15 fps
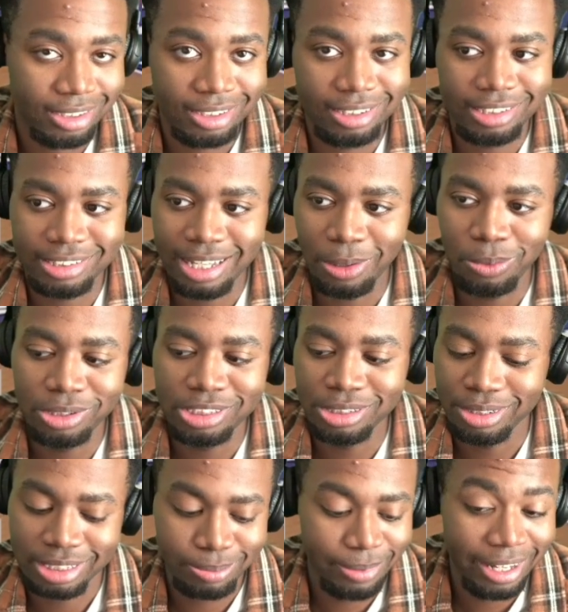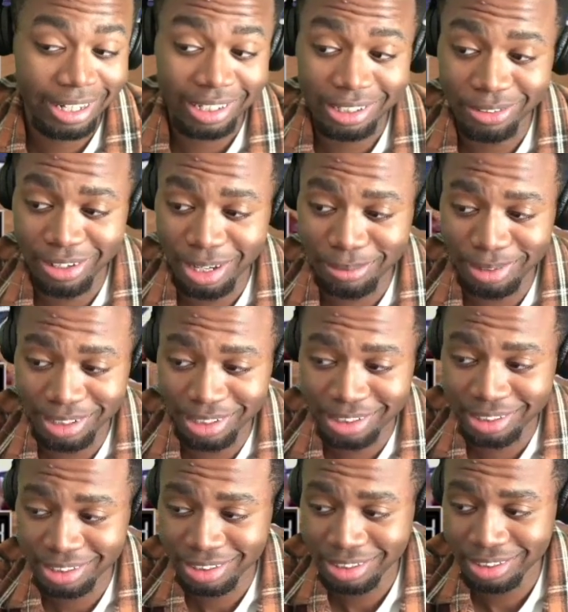what you expect, you know what I mean?
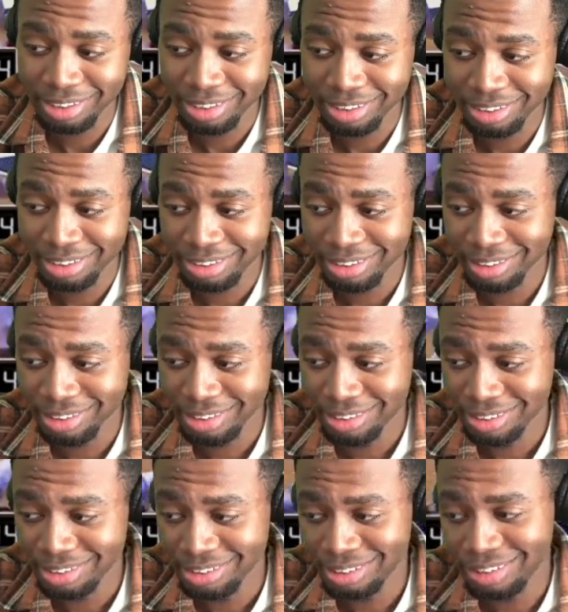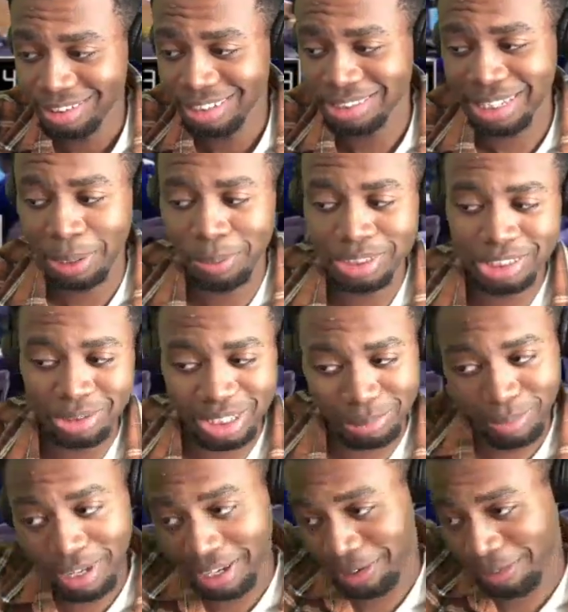Oh! It's like what you expect.